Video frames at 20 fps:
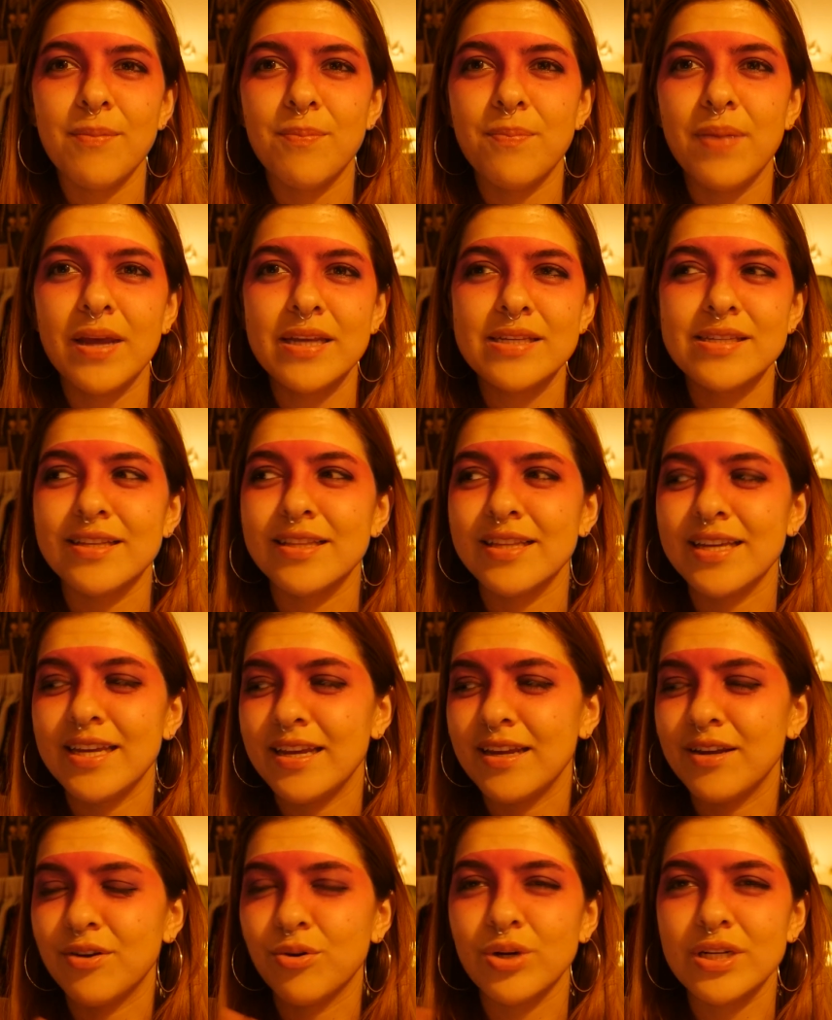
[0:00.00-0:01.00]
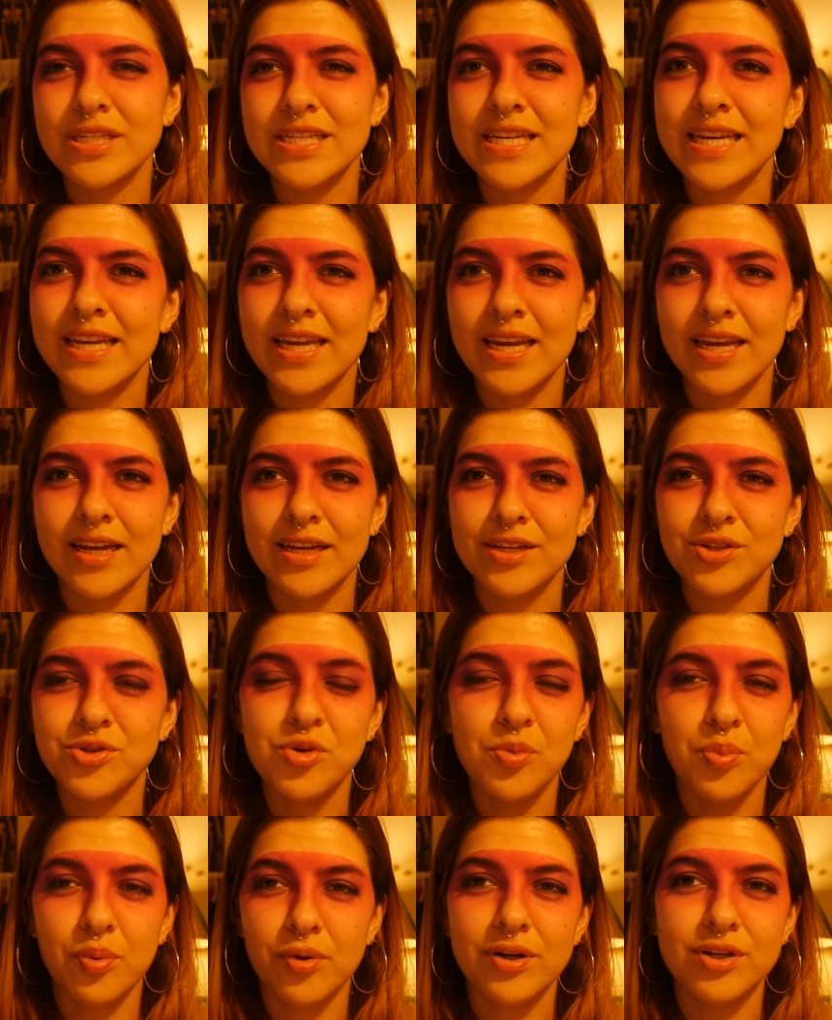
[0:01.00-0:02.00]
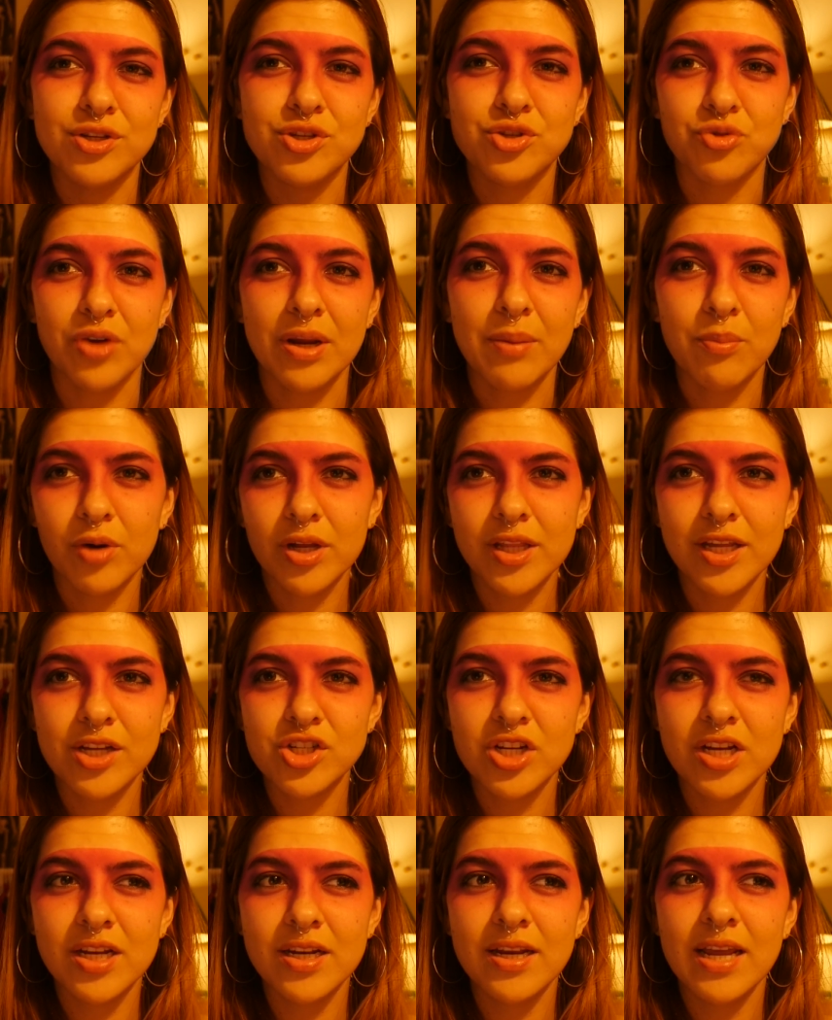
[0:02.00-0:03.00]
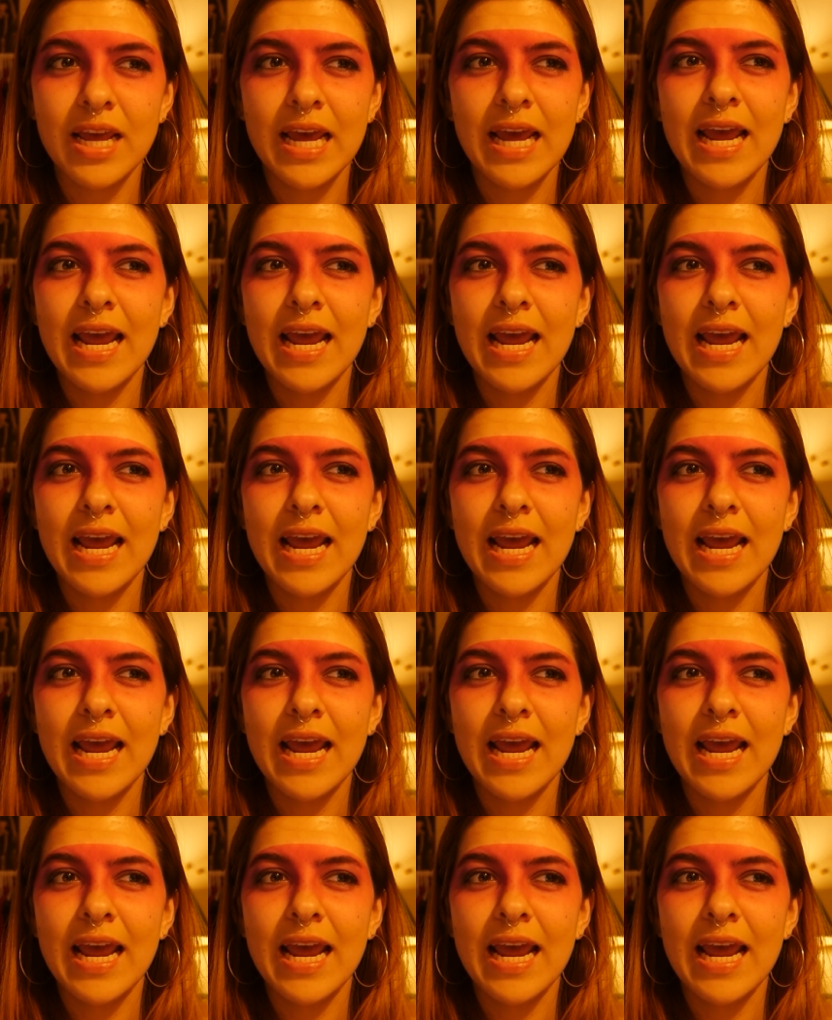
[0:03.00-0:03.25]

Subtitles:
basically critiquing super extreme religion.